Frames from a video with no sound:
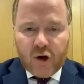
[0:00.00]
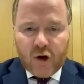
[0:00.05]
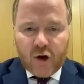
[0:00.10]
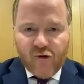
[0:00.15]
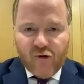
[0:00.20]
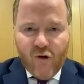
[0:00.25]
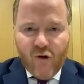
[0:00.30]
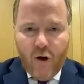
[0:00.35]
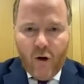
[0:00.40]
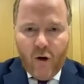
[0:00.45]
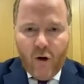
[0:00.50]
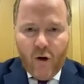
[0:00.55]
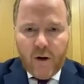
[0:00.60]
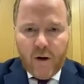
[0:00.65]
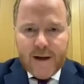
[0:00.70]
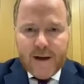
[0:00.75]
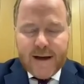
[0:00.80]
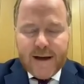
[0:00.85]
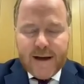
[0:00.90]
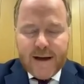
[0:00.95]
under
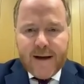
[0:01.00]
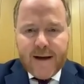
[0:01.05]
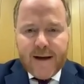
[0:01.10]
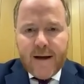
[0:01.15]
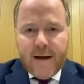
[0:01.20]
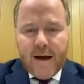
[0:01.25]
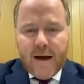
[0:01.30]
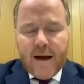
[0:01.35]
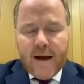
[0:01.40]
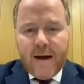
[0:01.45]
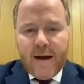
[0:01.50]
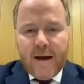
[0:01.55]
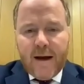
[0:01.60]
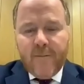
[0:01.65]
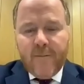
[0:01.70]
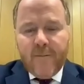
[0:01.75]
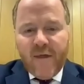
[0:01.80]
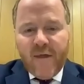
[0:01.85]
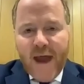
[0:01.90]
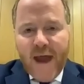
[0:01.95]
control.
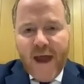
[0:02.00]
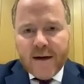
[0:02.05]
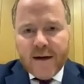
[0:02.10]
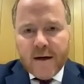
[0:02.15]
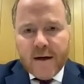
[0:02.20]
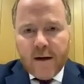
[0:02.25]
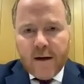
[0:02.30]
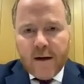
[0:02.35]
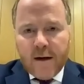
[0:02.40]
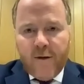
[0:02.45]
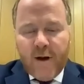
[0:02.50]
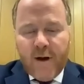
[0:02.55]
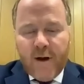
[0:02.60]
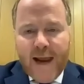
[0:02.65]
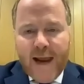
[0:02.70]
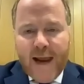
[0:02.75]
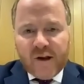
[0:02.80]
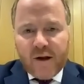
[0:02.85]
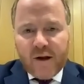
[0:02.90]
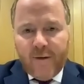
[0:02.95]
But then
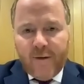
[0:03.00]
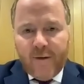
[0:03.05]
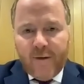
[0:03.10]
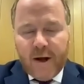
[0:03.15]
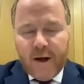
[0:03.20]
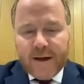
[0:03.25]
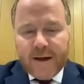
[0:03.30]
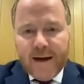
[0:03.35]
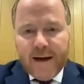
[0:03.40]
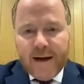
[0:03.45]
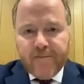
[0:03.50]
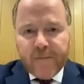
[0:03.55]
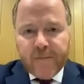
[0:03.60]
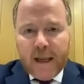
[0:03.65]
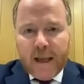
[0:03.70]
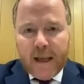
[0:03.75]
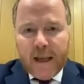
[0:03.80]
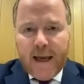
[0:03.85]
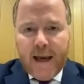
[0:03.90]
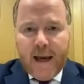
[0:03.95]
the lesson that
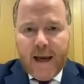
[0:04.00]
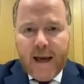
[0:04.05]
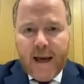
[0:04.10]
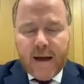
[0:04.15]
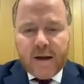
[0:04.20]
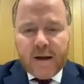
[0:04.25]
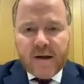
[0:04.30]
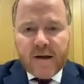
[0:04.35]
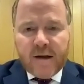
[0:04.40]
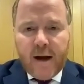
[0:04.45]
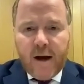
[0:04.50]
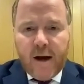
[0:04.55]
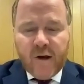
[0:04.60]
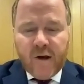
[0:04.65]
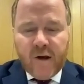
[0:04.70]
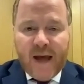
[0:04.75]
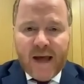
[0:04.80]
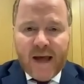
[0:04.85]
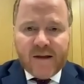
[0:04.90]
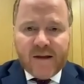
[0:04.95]
it has
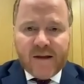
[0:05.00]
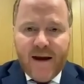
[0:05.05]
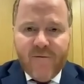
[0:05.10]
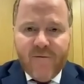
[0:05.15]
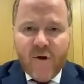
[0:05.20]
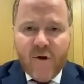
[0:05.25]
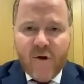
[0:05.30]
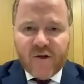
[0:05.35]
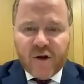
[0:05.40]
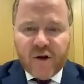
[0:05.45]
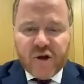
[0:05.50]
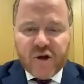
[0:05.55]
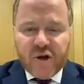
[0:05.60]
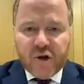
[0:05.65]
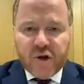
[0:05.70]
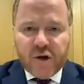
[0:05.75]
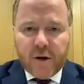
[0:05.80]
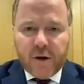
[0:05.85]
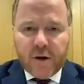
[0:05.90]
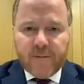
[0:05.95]
tested every
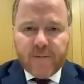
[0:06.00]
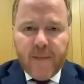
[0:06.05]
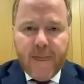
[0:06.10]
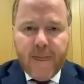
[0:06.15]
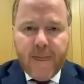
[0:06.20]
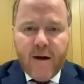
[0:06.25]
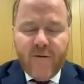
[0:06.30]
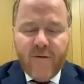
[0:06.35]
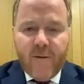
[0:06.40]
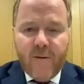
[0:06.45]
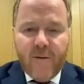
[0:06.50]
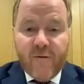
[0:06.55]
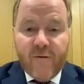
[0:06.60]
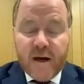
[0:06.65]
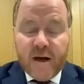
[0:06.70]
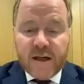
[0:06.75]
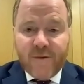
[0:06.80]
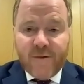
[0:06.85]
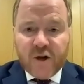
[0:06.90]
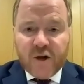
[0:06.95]
institution, from every
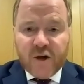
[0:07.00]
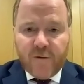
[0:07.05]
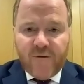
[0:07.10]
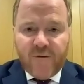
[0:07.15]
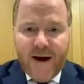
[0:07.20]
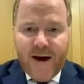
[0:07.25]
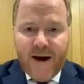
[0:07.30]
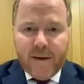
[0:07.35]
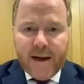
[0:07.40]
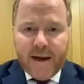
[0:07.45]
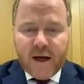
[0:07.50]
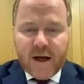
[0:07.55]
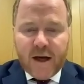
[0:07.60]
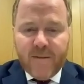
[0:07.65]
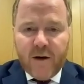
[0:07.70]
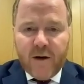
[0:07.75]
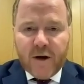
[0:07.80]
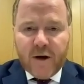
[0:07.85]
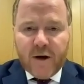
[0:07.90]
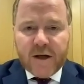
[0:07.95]
individual, family,
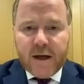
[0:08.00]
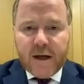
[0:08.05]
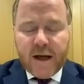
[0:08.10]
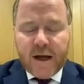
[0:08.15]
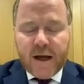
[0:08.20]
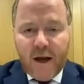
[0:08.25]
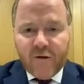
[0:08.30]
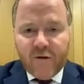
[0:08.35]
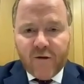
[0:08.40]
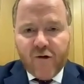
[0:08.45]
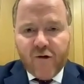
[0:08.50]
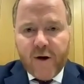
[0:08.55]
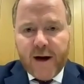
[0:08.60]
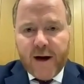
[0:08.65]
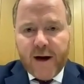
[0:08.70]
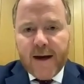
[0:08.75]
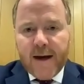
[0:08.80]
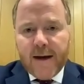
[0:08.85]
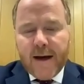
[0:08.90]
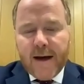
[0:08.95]
community, country,
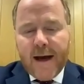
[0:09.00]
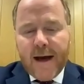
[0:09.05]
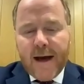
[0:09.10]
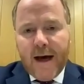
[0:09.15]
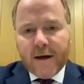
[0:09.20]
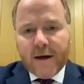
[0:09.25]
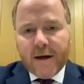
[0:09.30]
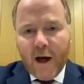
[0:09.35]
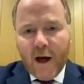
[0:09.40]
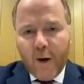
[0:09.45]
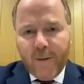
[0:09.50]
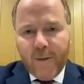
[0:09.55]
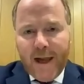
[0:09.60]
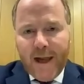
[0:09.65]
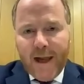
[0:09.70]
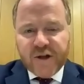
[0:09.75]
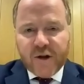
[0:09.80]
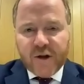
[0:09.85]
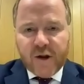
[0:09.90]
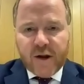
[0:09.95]
and global
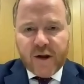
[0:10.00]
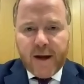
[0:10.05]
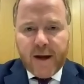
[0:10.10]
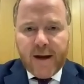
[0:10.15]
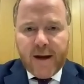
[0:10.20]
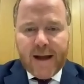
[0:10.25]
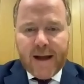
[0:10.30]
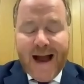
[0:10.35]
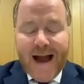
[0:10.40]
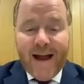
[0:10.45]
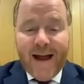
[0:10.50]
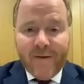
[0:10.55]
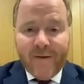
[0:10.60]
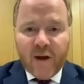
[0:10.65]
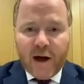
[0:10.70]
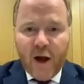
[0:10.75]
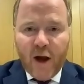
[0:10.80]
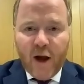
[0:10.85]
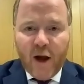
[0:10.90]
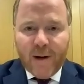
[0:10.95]
agency, and the
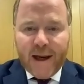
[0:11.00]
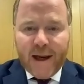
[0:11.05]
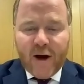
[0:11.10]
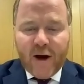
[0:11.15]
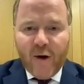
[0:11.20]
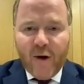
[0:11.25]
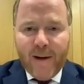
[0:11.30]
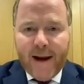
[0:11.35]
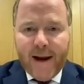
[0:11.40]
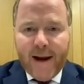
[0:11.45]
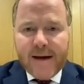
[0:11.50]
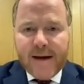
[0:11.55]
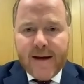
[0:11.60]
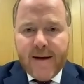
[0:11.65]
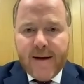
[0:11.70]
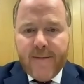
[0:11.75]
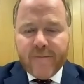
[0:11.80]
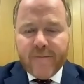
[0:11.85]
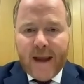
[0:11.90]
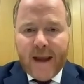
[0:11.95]
global economy,
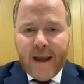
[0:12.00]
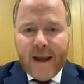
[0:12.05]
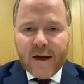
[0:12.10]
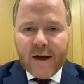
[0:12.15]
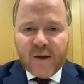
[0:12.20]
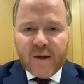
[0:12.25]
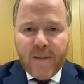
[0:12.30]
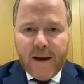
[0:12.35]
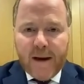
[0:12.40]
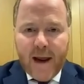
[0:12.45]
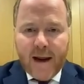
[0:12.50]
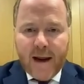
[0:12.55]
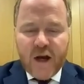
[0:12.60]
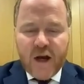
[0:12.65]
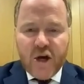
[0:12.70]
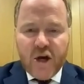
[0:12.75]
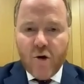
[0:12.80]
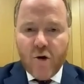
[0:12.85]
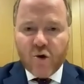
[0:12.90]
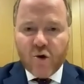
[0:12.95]
and has been a
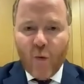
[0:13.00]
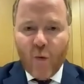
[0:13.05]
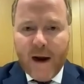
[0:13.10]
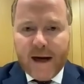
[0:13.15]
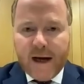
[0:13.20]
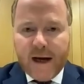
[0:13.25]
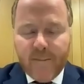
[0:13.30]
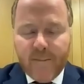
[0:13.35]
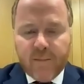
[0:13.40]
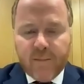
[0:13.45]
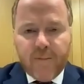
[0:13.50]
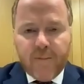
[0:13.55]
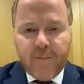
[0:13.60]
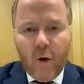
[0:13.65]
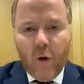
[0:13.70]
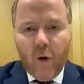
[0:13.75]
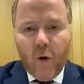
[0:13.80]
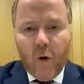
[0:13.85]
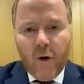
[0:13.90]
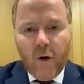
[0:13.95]
huge wake-up
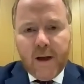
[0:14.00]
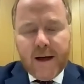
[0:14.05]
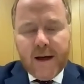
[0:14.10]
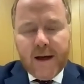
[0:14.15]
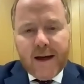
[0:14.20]
call